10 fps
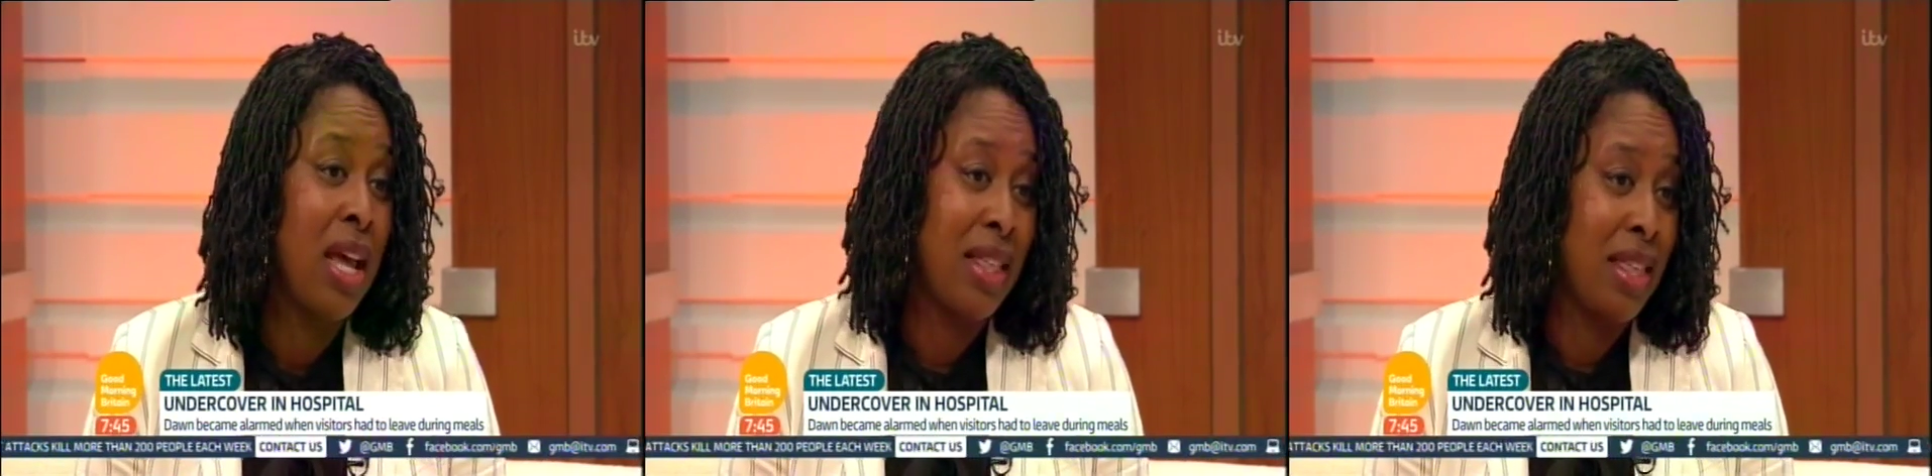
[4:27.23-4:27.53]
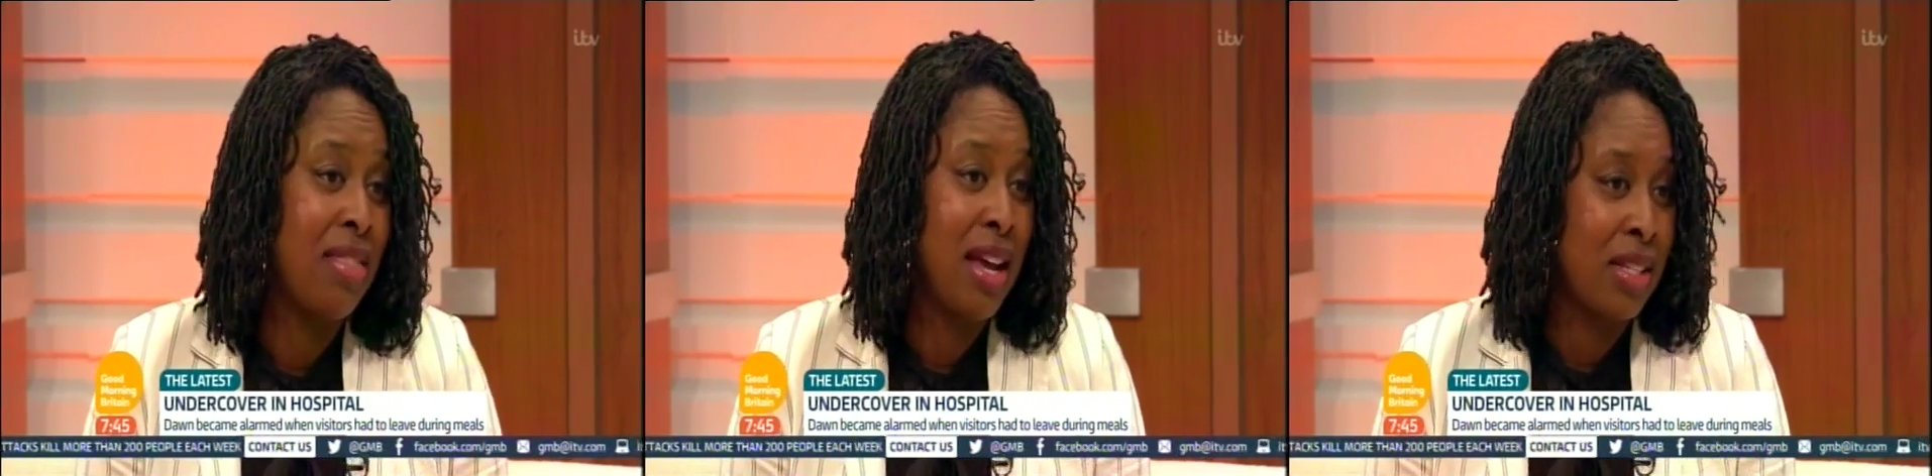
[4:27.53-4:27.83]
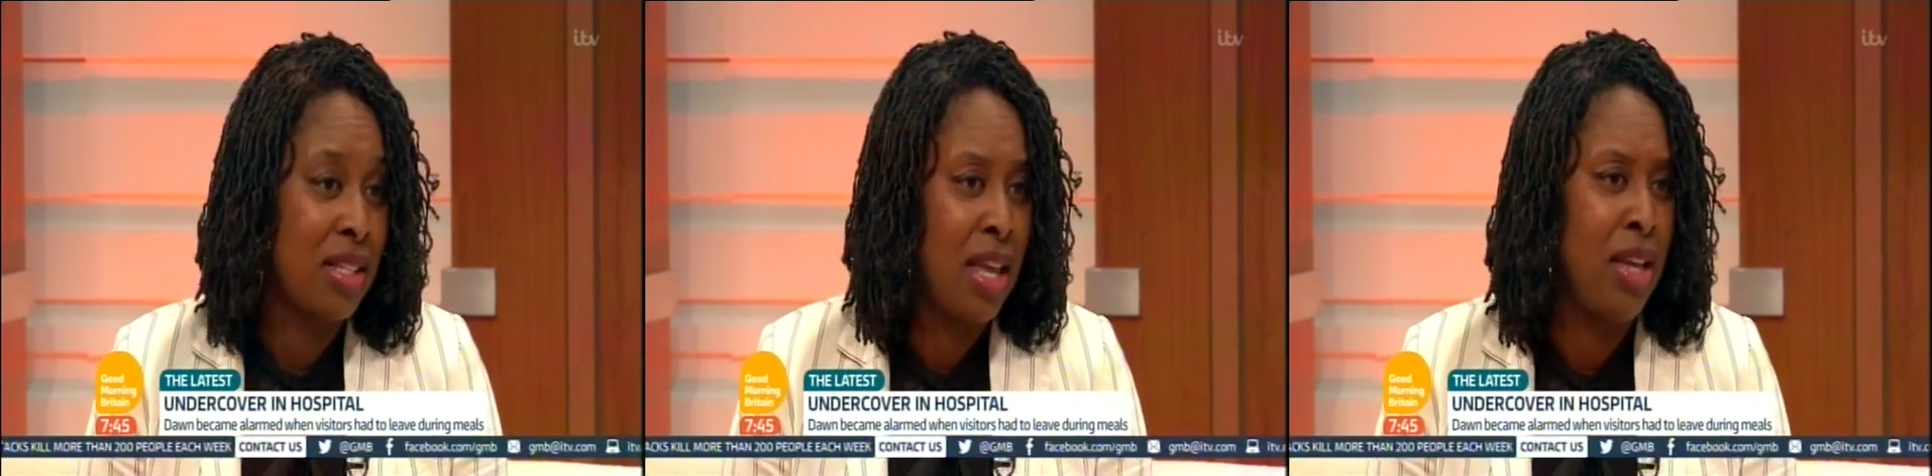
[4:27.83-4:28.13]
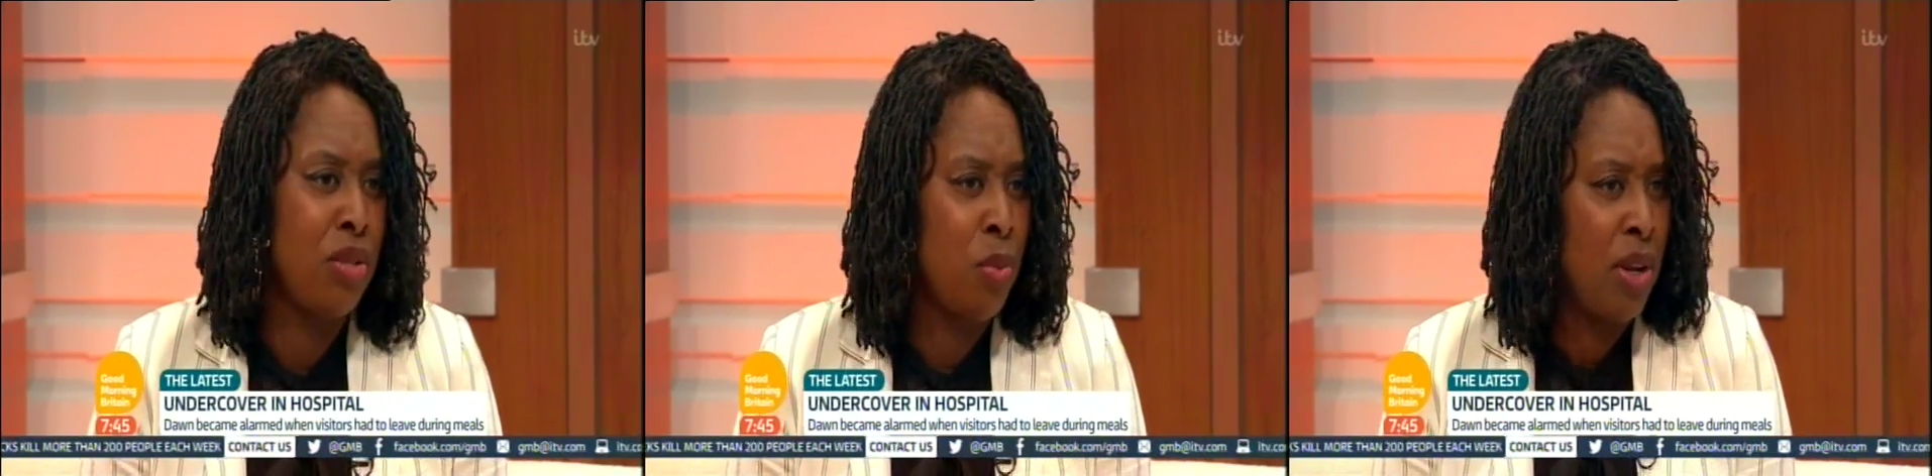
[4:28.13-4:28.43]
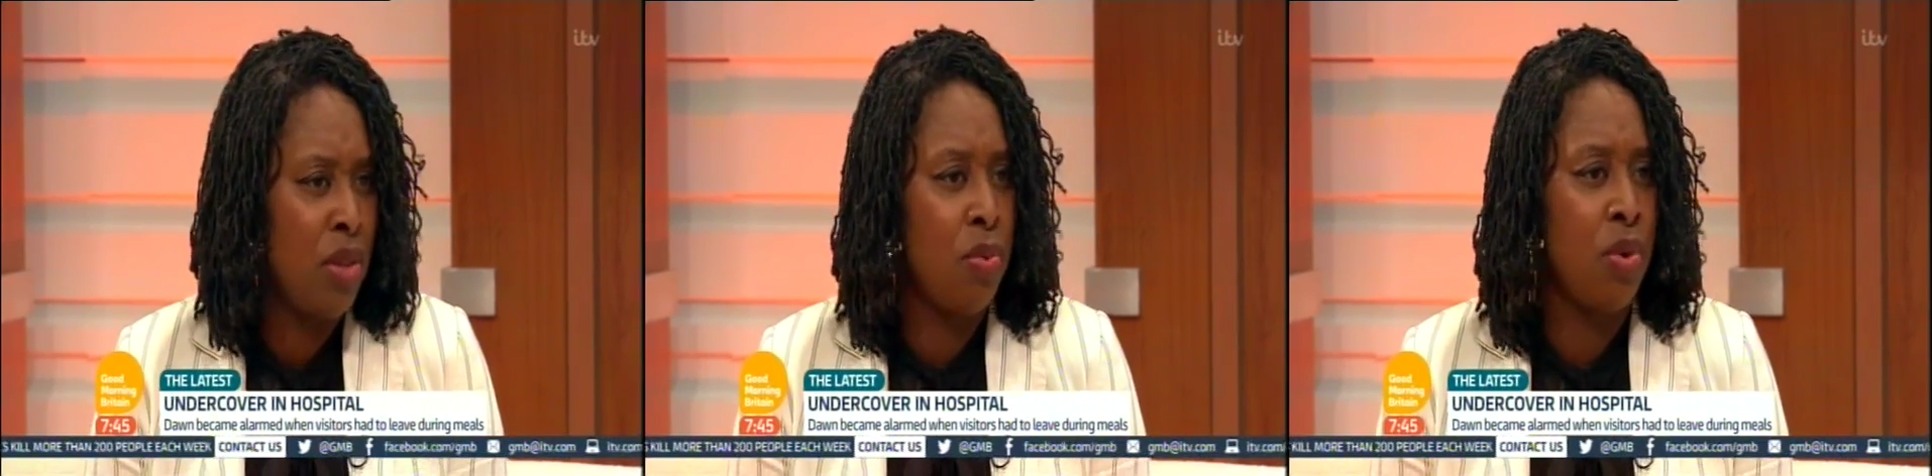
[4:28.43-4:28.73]
I think that's key because
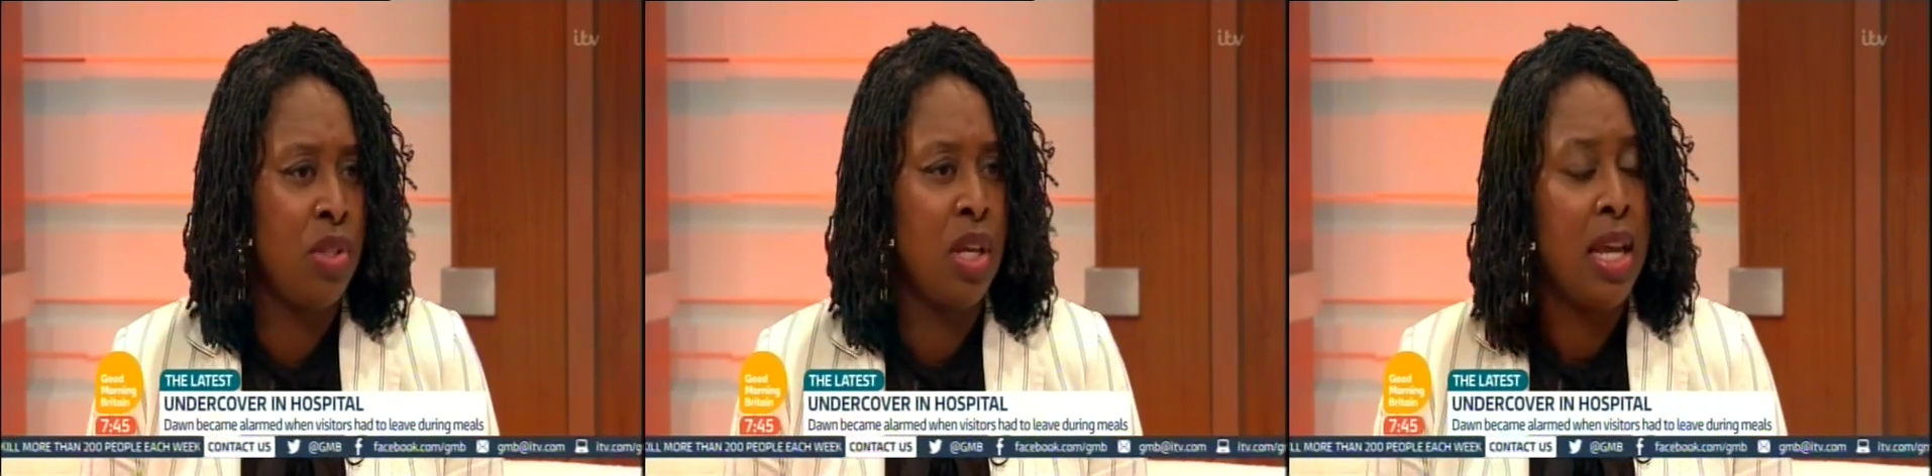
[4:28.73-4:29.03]
one of the wards